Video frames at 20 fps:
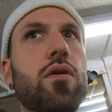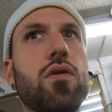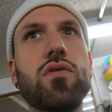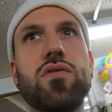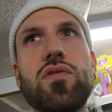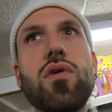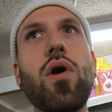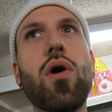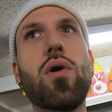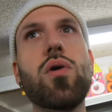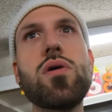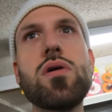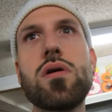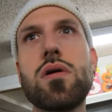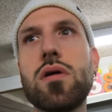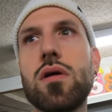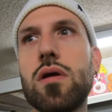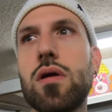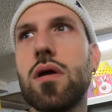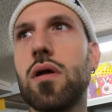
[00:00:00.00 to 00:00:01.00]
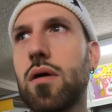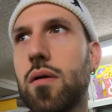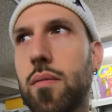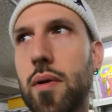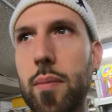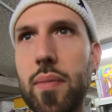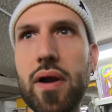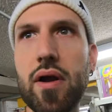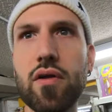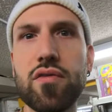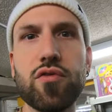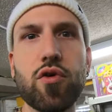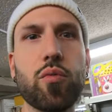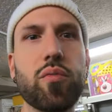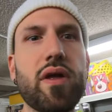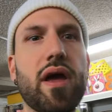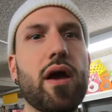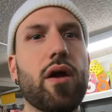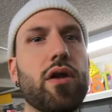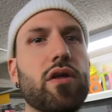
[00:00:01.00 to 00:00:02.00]
So, my parents'
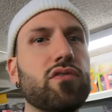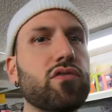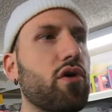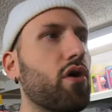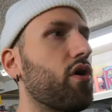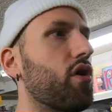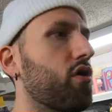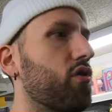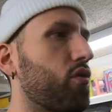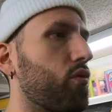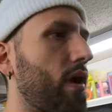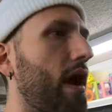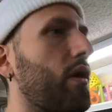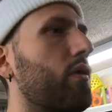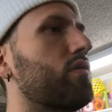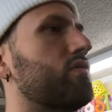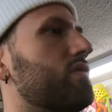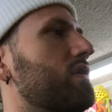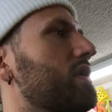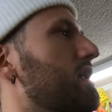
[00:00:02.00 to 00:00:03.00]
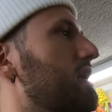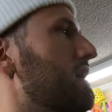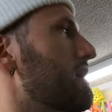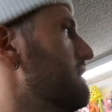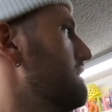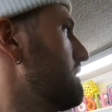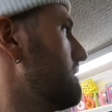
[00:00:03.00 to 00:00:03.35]
hometown is called Rockwell City,